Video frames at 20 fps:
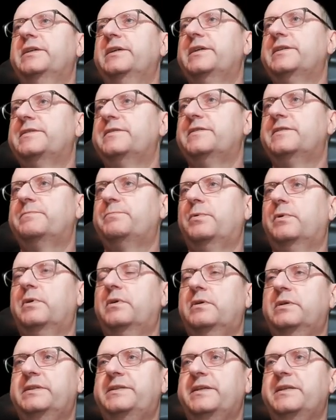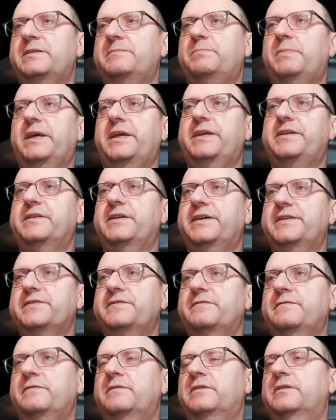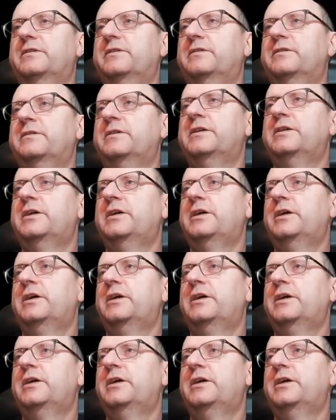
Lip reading: it's displayed as 4-2